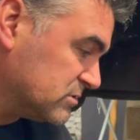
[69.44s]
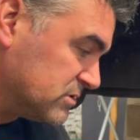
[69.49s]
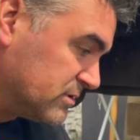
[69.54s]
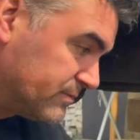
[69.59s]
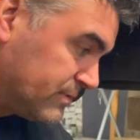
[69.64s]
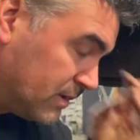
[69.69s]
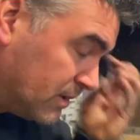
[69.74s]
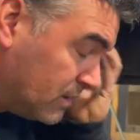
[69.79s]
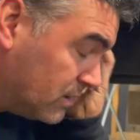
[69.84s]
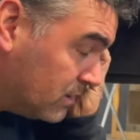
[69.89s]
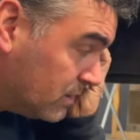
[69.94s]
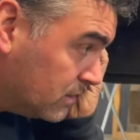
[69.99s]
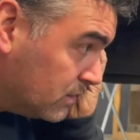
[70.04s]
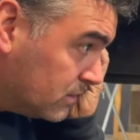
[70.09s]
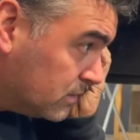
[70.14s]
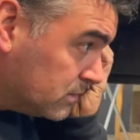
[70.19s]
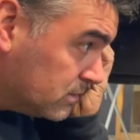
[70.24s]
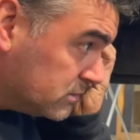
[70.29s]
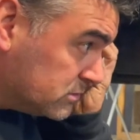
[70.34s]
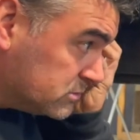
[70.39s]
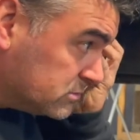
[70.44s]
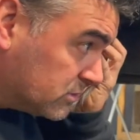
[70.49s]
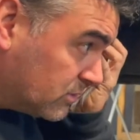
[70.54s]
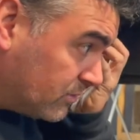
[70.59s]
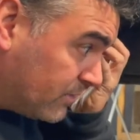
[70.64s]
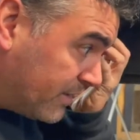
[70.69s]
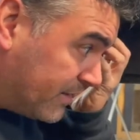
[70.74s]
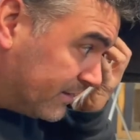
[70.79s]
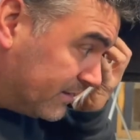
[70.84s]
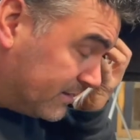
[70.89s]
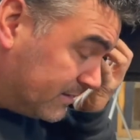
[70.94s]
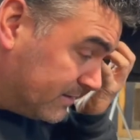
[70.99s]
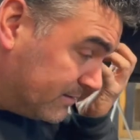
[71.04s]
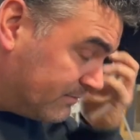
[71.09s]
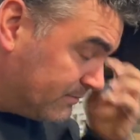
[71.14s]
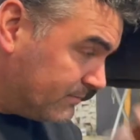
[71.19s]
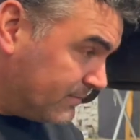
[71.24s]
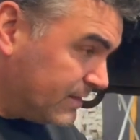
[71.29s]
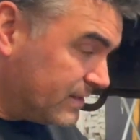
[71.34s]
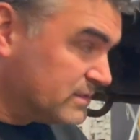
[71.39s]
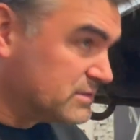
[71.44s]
to be. So I made